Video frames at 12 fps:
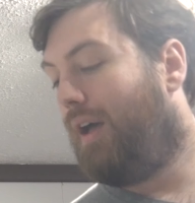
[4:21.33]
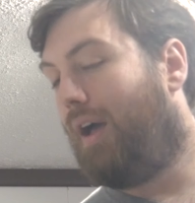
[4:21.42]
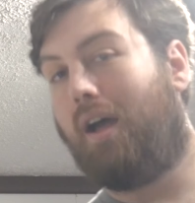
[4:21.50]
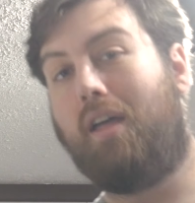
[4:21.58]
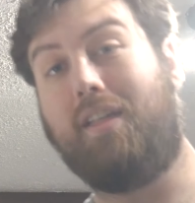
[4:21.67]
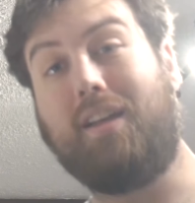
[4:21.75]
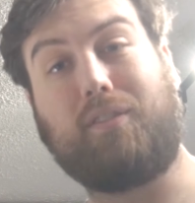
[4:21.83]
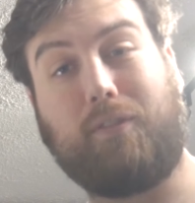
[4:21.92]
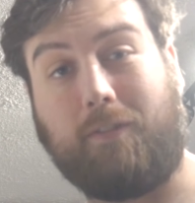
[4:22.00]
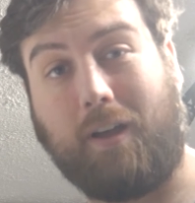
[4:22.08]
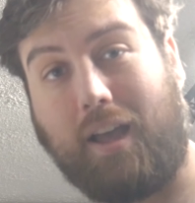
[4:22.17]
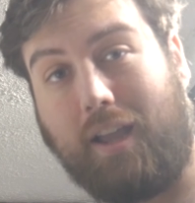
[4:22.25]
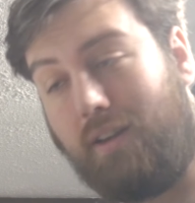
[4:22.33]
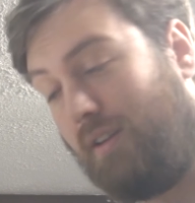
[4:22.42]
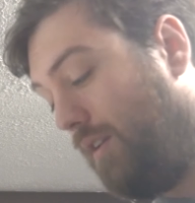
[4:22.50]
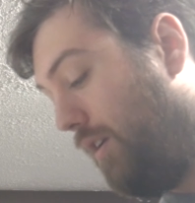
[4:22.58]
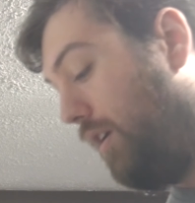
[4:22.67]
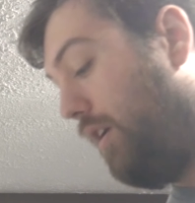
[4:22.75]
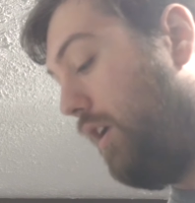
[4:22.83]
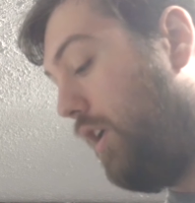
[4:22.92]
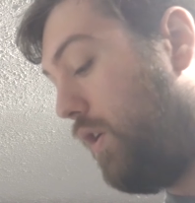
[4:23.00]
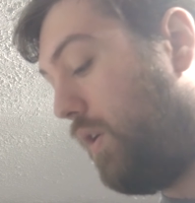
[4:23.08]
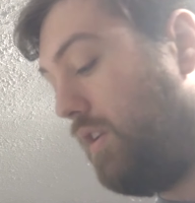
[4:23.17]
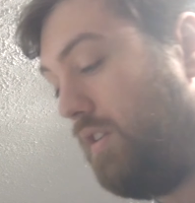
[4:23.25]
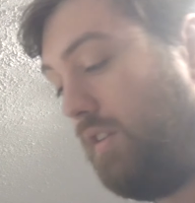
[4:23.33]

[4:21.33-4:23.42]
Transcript: that's fine. You can